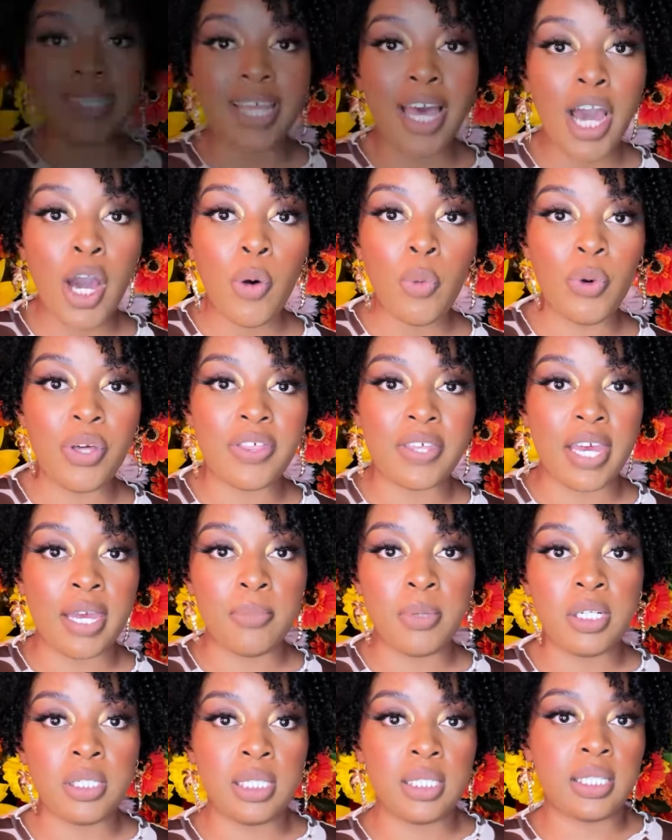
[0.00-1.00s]
Now with
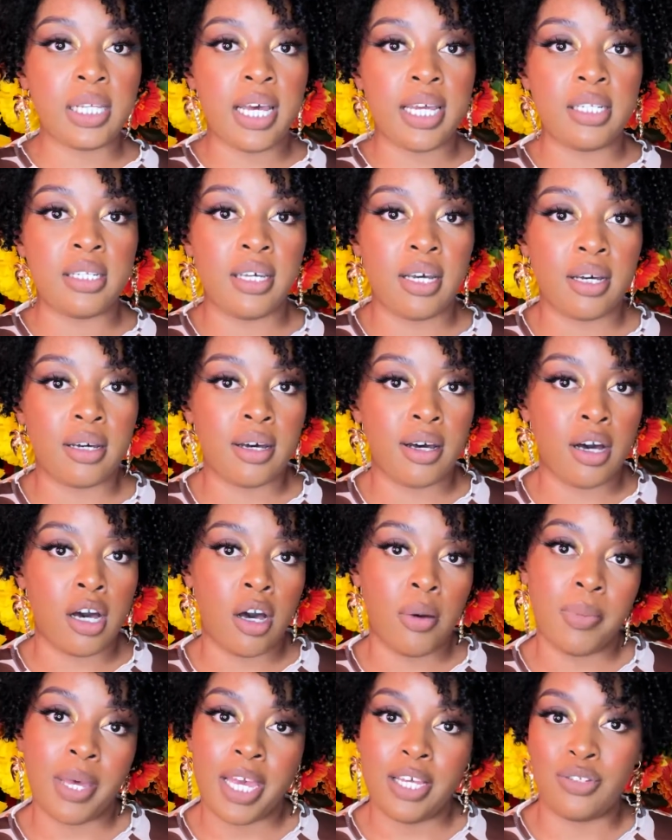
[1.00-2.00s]

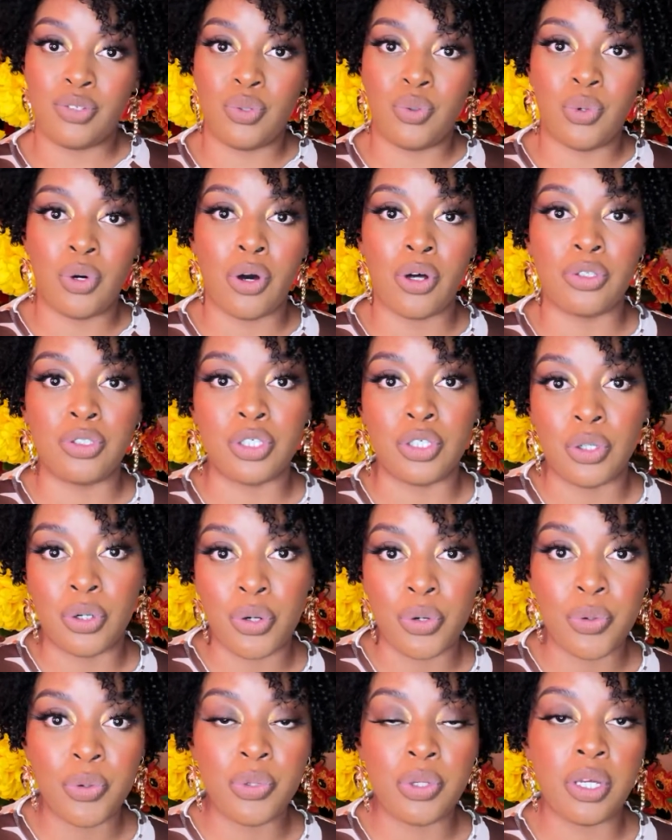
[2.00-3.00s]
ebonyline.com as you all
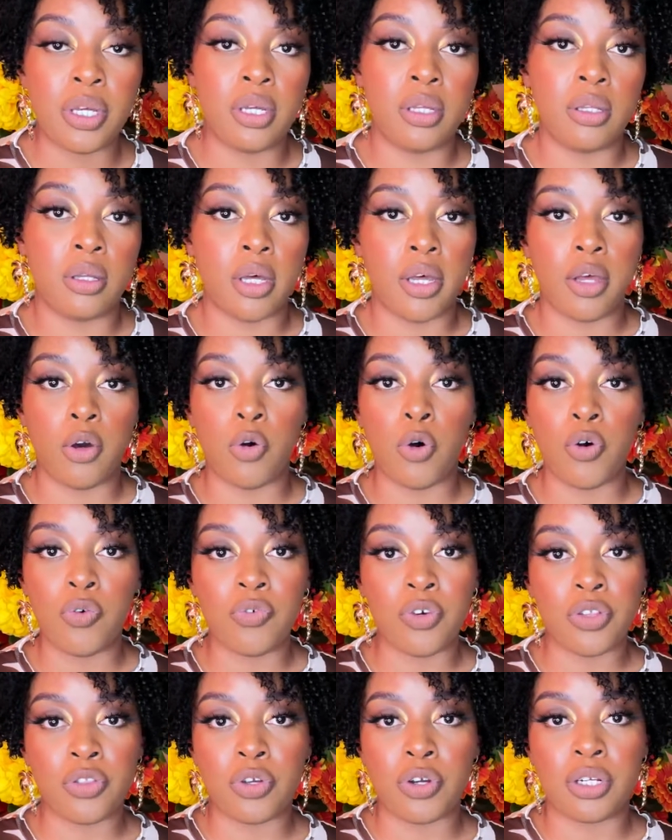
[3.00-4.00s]
know
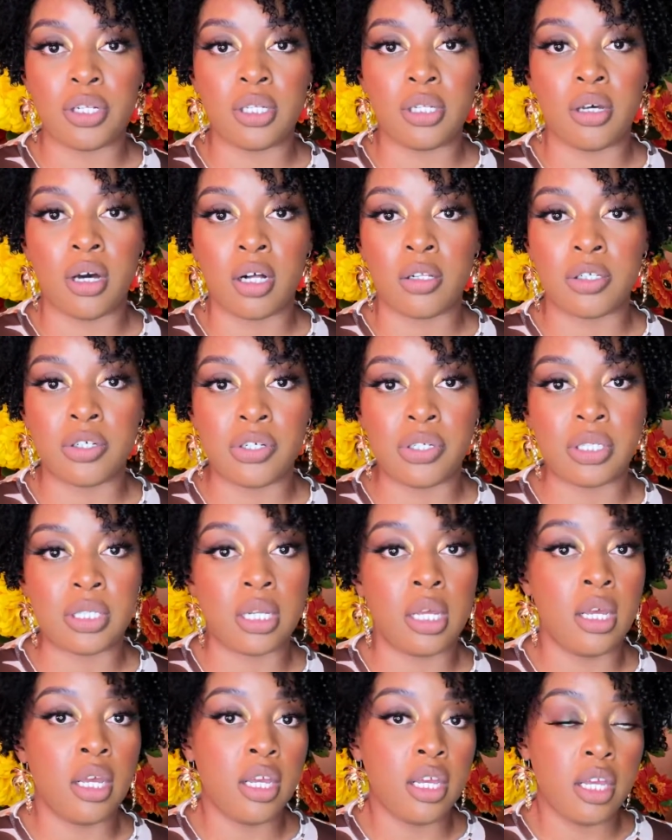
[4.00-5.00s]
over
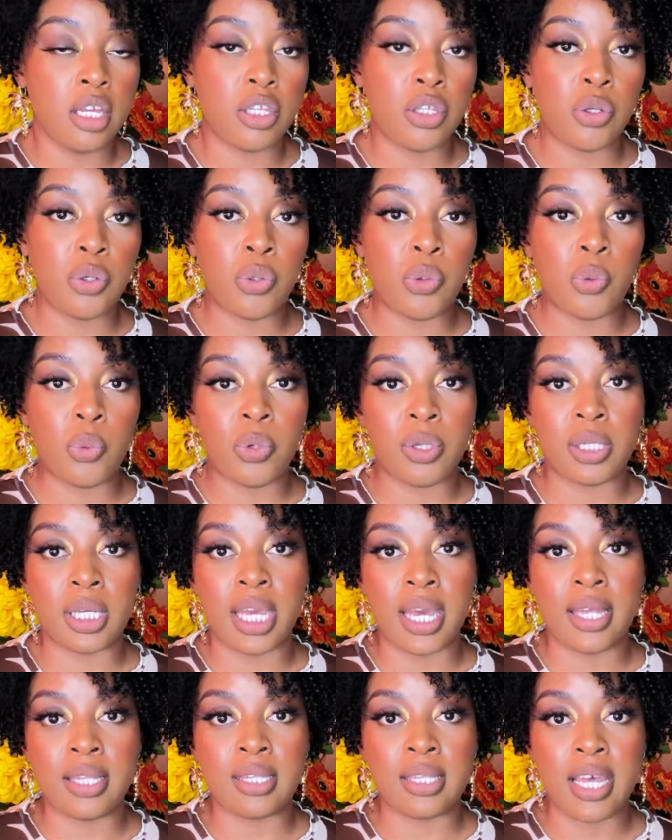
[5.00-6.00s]
$30 you will
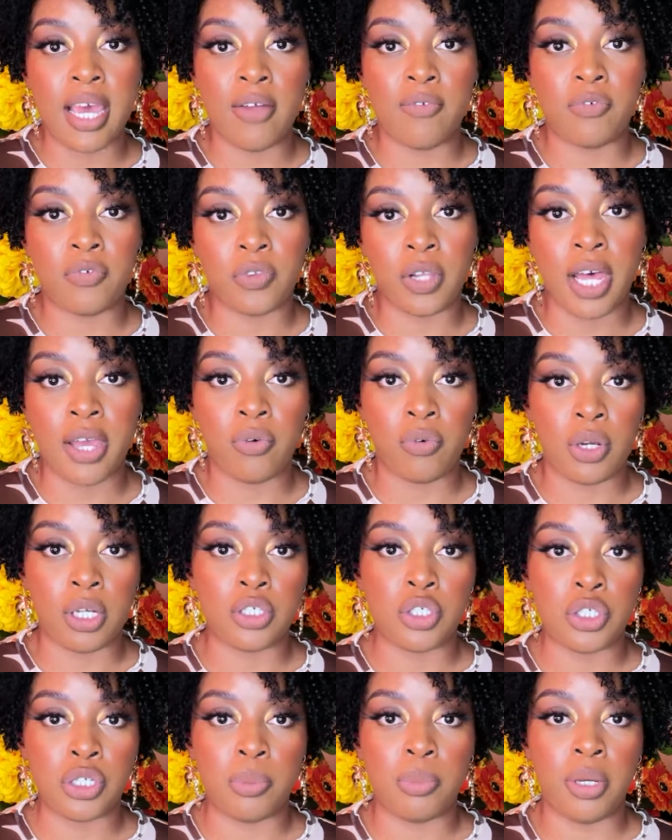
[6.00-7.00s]
get that flat
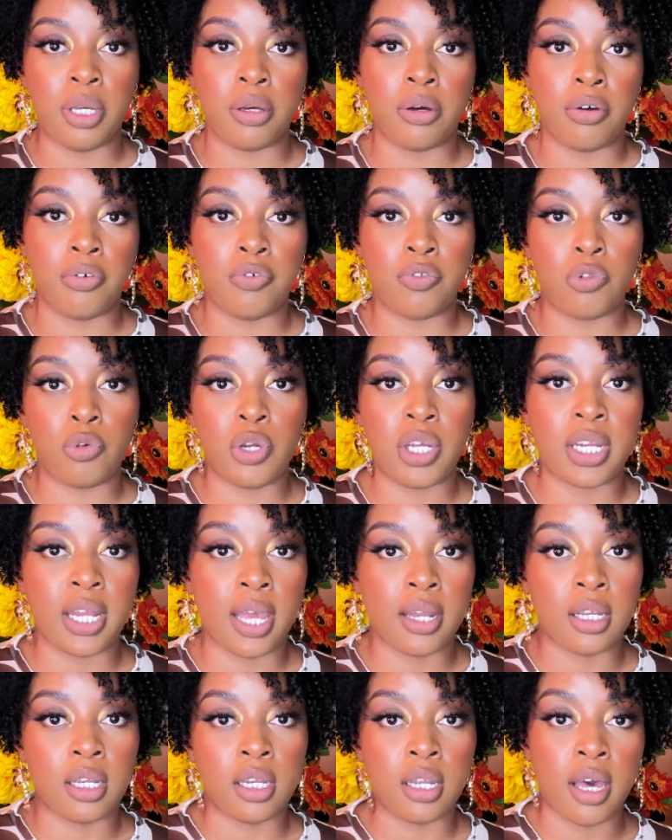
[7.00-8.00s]
rate shipping of
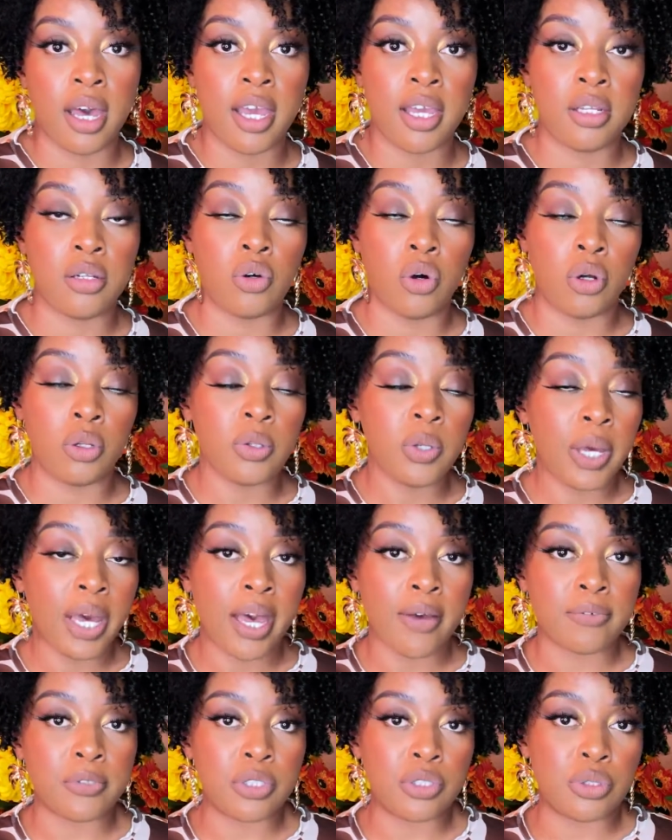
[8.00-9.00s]
$3.99. All you
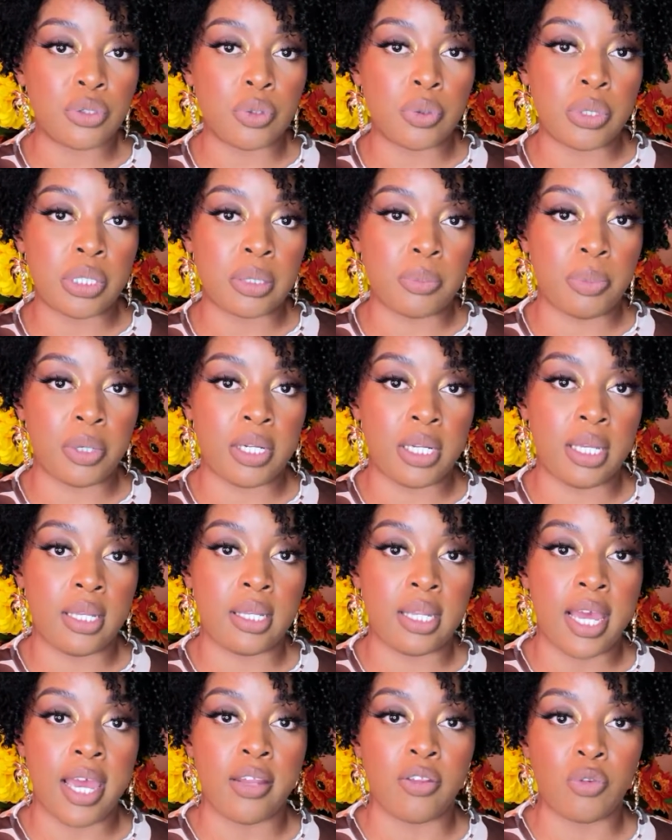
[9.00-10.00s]
have to do is put
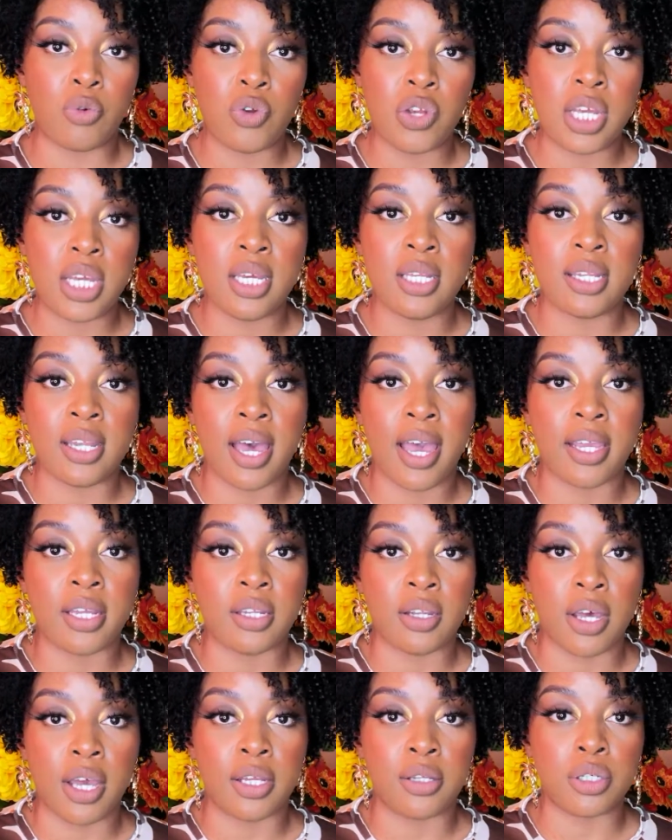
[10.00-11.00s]
in that
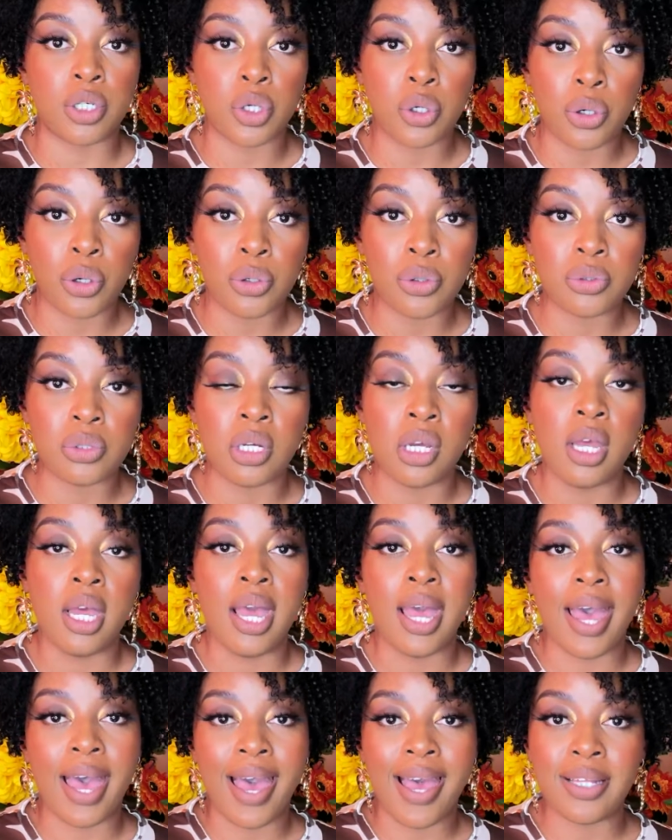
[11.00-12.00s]
$3.99 code
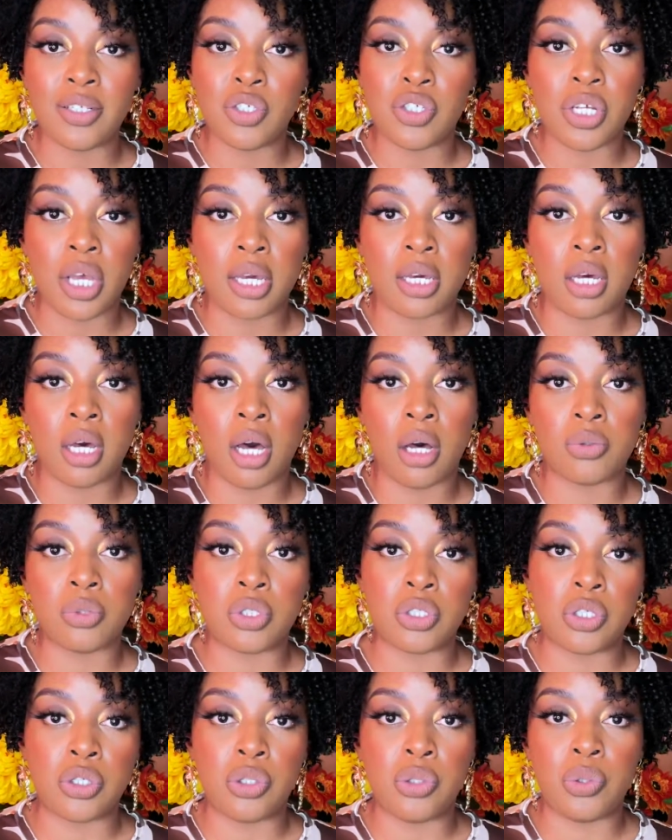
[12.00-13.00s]
at checkout
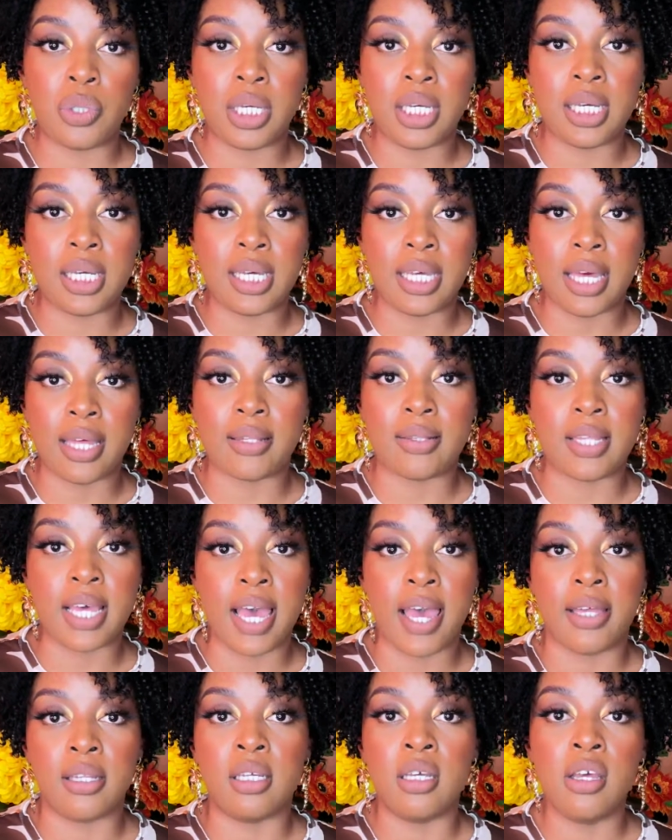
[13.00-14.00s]
so you can get
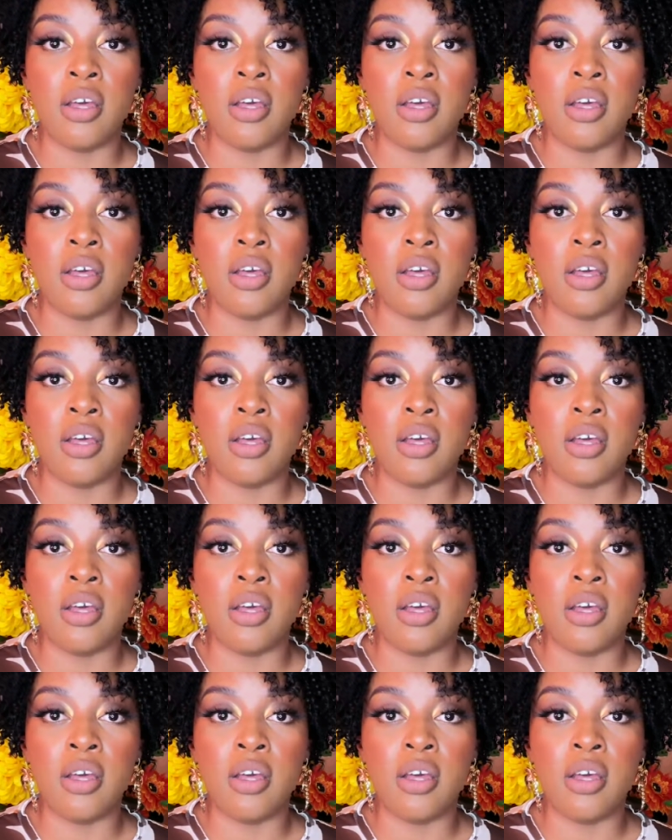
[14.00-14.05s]
that